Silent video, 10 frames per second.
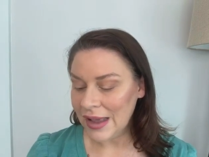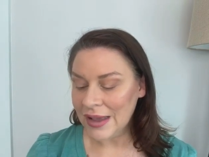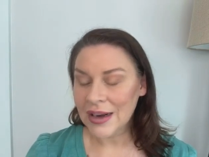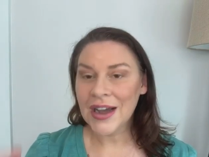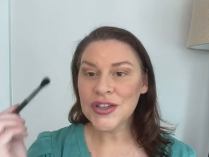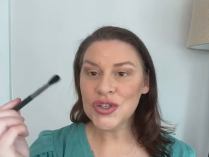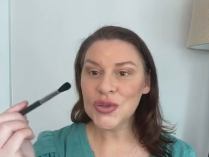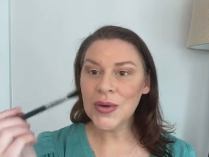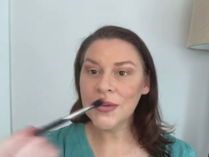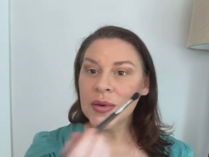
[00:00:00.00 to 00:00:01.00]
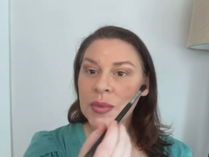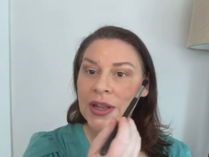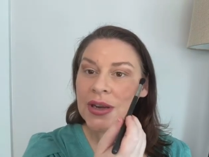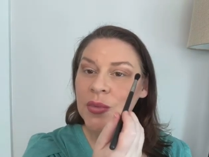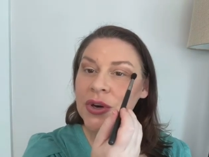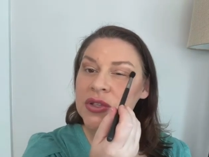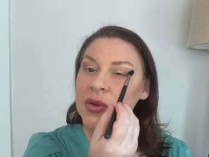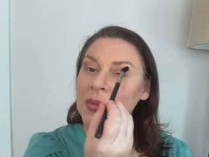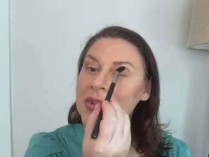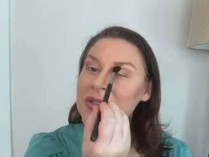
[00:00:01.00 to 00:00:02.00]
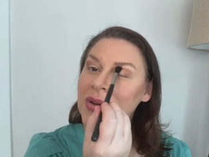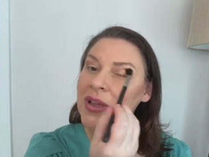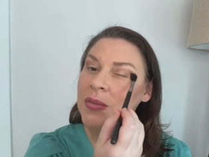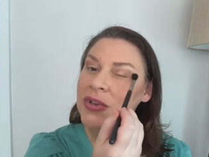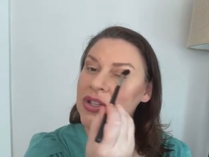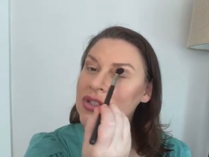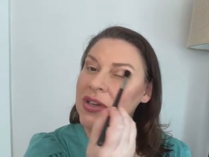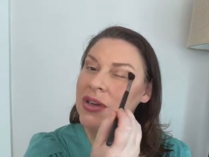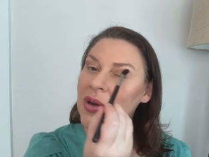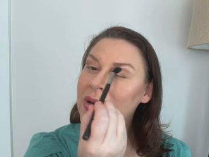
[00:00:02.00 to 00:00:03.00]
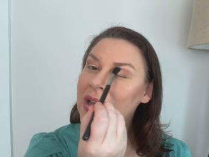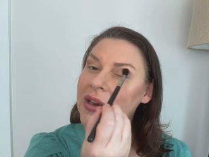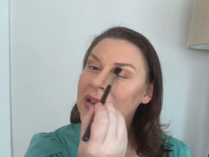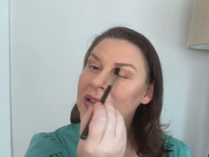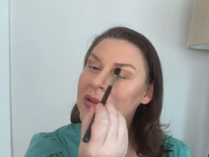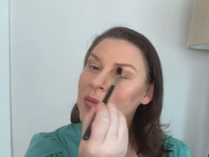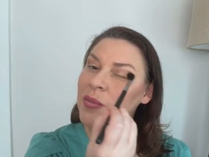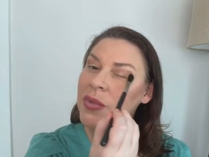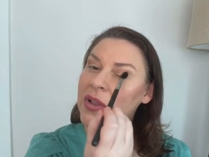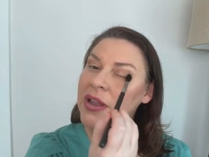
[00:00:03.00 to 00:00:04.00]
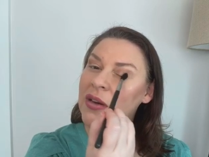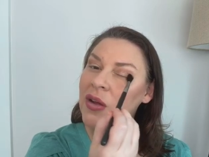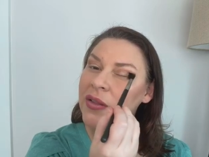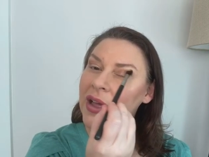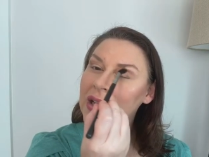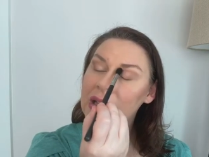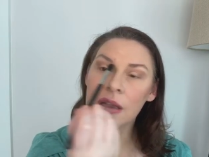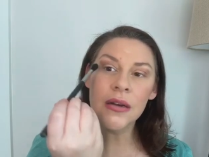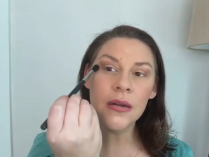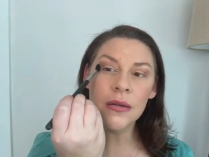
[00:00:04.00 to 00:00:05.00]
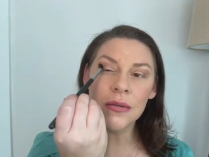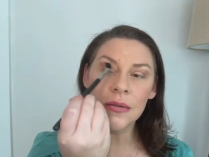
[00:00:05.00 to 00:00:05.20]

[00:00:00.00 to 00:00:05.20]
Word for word: And I do have a blending brush with me, so I am just gonna go ahead and blend all that in.